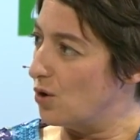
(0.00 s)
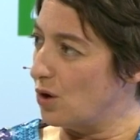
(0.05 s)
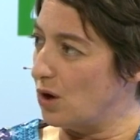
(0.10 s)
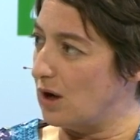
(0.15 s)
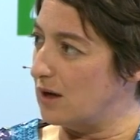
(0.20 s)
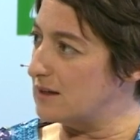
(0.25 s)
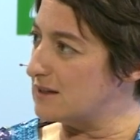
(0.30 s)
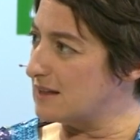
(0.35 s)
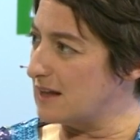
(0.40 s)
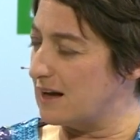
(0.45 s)

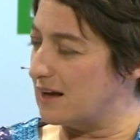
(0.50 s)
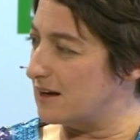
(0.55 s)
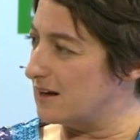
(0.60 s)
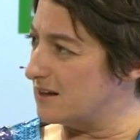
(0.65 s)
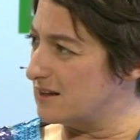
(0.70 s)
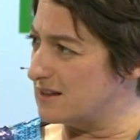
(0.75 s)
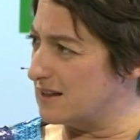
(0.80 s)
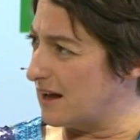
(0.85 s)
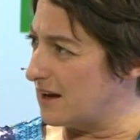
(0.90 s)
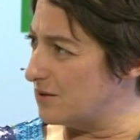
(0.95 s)
is that
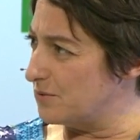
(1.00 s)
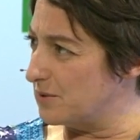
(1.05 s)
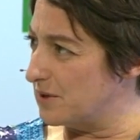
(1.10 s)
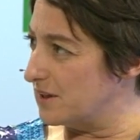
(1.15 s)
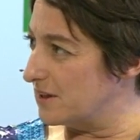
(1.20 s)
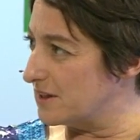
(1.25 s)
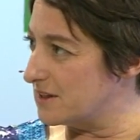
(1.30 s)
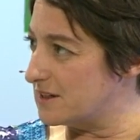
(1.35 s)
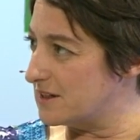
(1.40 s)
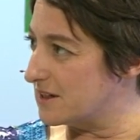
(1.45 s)
is that a
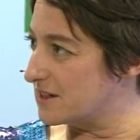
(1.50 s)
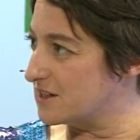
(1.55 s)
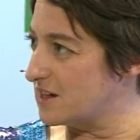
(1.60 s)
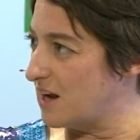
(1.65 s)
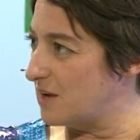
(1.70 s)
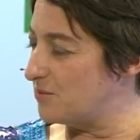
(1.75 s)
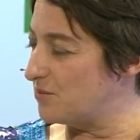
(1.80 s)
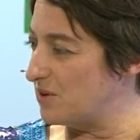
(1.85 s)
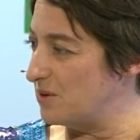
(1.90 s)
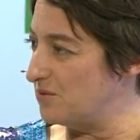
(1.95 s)
realistic
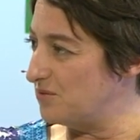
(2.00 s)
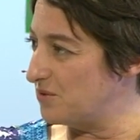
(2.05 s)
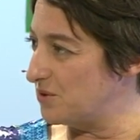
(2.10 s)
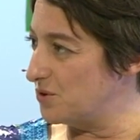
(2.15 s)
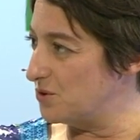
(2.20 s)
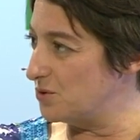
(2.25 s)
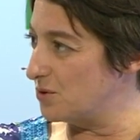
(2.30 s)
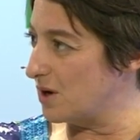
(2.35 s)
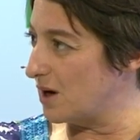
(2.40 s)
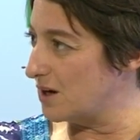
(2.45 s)
time frame for
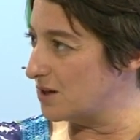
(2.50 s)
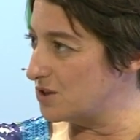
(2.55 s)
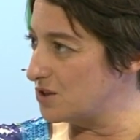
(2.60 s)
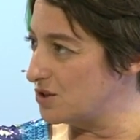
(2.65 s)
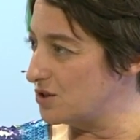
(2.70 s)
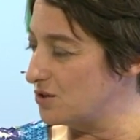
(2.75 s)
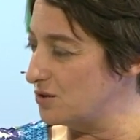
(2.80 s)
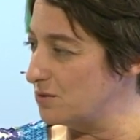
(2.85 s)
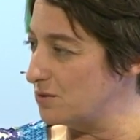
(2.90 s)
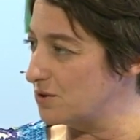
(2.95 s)
you guys
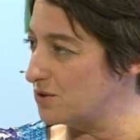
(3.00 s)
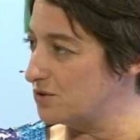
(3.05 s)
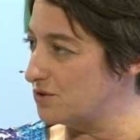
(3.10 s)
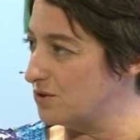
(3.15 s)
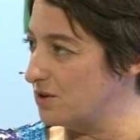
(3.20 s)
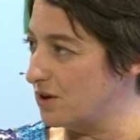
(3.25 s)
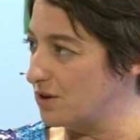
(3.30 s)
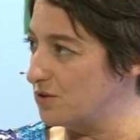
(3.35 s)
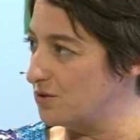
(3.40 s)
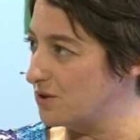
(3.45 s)
too, or
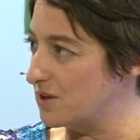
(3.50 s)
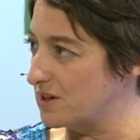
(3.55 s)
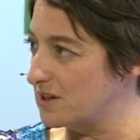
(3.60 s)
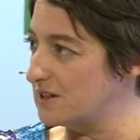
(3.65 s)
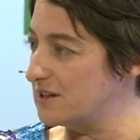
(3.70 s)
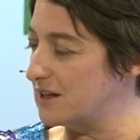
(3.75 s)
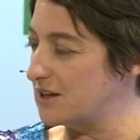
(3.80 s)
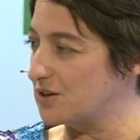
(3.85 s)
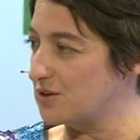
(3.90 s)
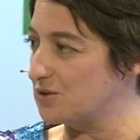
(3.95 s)
are you going to
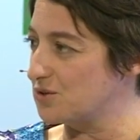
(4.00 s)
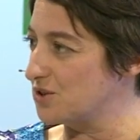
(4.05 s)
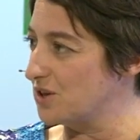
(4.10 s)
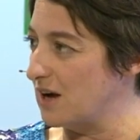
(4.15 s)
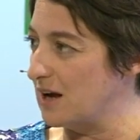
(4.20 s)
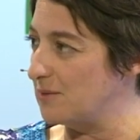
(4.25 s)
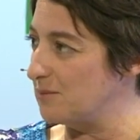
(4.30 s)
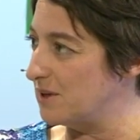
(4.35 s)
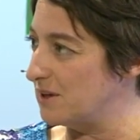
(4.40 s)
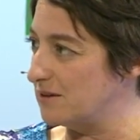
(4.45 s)
take your
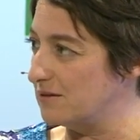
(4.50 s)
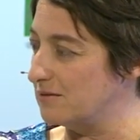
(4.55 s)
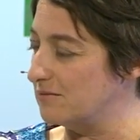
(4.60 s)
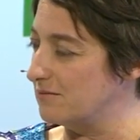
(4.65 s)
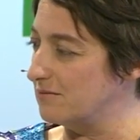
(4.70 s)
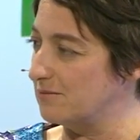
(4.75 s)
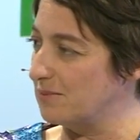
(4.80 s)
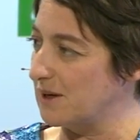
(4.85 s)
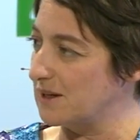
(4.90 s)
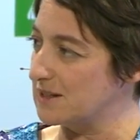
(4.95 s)
time and
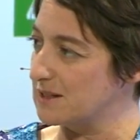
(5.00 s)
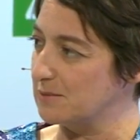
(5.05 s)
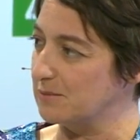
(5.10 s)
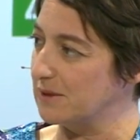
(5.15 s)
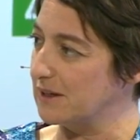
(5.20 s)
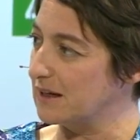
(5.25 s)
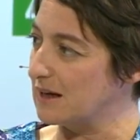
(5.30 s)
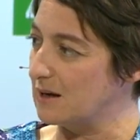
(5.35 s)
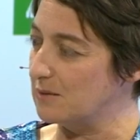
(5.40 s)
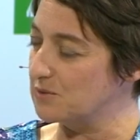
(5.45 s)

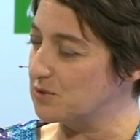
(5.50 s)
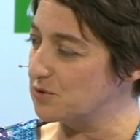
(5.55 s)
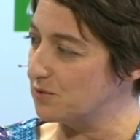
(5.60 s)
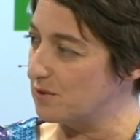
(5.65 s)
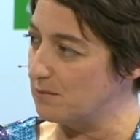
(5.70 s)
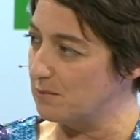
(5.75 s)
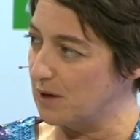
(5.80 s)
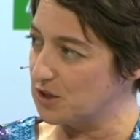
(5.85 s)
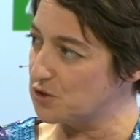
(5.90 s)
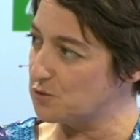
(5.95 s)
possibly come to it
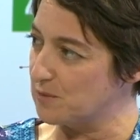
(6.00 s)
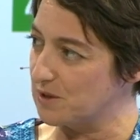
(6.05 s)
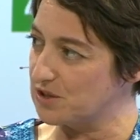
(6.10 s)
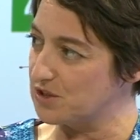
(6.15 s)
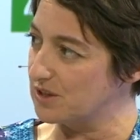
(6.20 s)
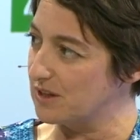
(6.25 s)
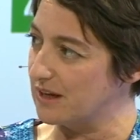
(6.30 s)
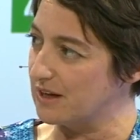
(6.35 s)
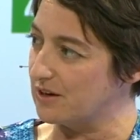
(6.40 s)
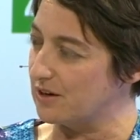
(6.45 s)
much
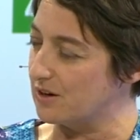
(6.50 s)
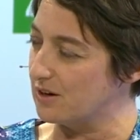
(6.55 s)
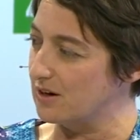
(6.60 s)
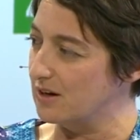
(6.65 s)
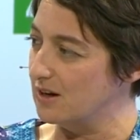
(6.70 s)
much later?